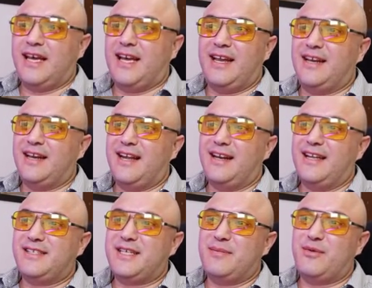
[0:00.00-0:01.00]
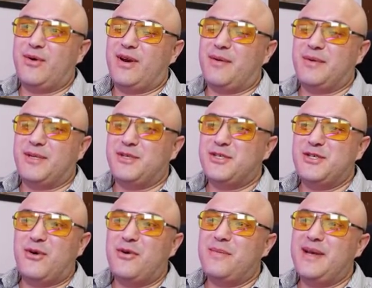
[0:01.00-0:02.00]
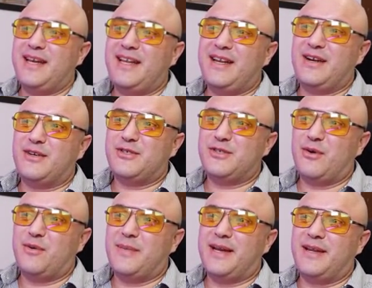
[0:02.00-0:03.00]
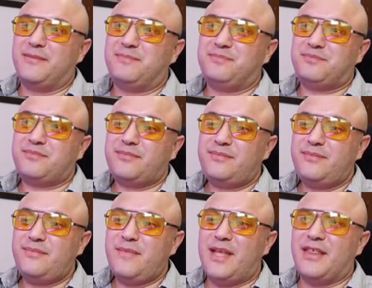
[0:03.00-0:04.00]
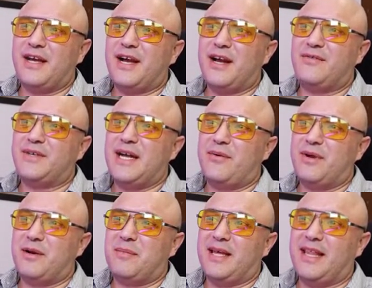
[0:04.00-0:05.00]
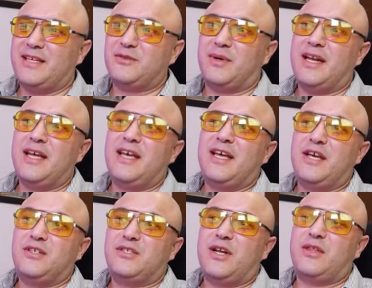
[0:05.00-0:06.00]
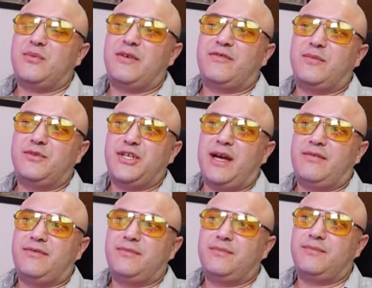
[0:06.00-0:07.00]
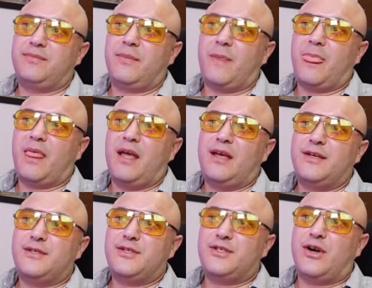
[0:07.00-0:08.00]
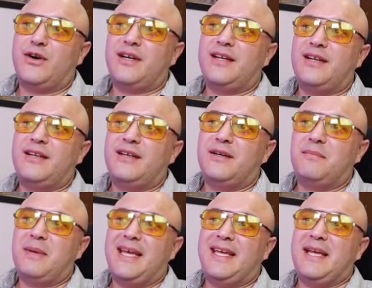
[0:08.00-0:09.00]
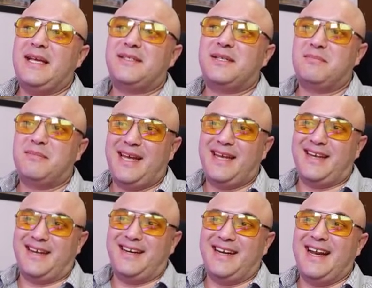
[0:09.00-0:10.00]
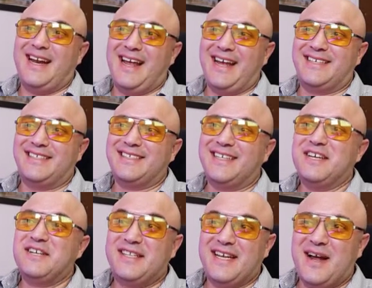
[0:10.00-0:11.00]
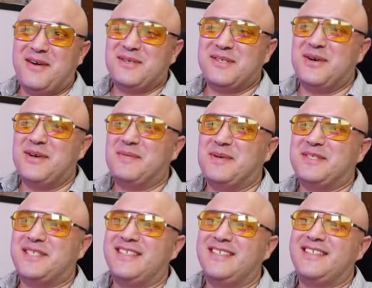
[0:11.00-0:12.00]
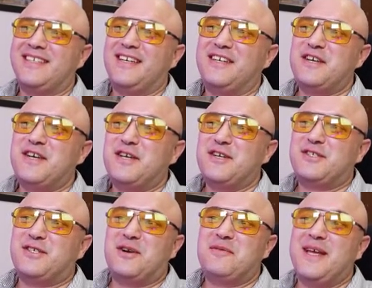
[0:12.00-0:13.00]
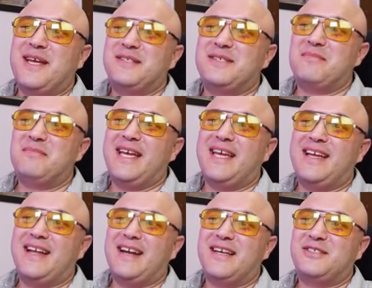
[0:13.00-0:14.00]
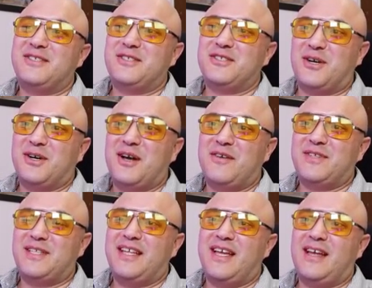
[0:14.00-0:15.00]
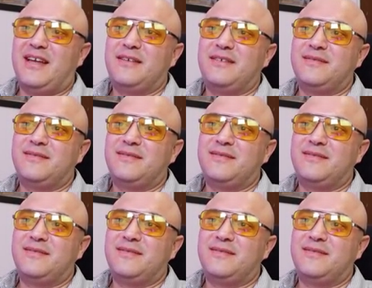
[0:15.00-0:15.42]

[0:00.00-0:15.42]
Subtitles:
And let's keep going. I mean, there's so many here, so many. I think I covered that one in my last one. Here's another one from Jeff. Started making some bacon and eggs. 10 hours ago, he posted this. Started making some bacon and eggs to start off the day.